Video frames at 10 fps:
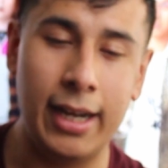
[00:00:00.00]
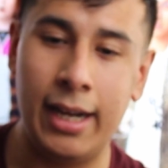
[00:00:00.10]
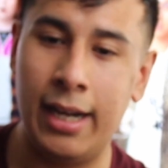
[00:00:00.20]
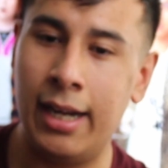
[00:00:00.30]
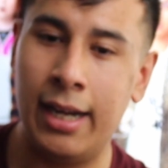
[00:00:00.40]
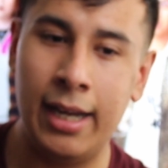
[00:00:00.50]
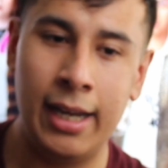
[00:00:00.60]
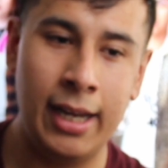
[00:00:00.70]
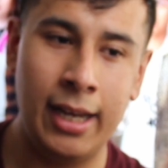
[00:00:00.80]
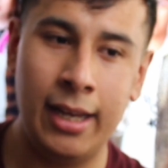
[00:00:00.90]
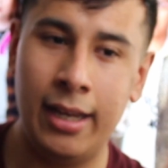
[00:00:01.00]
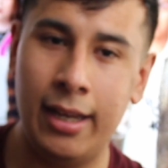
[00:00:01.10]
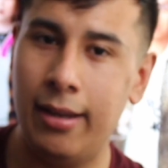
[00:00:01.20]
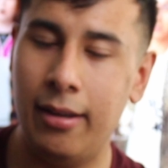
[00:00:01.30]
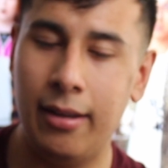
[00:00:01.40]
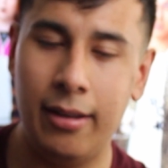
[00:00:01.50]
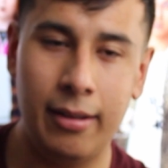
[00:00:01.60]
I,